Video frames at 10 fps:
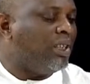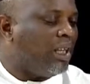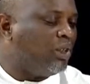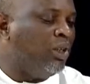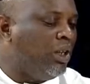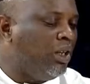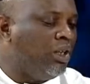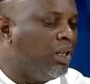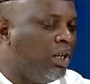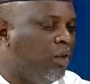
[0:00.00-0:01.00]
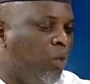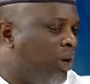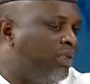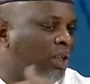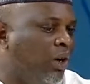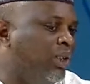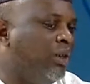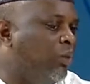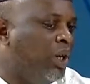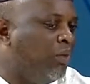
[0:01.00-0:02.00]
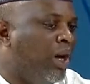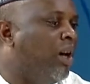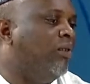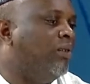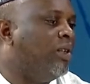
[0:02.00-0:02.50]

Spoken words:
actually, it works the other way around.